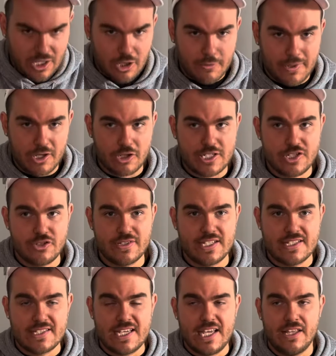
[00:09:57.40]
oh my God, he's using
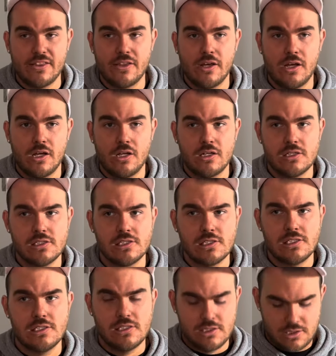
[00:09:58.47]
his teeth.
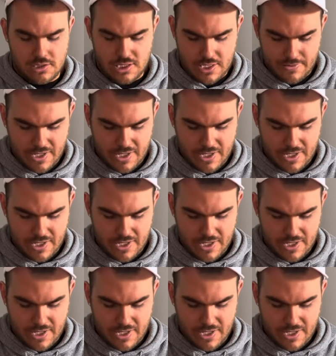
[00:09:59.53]
There we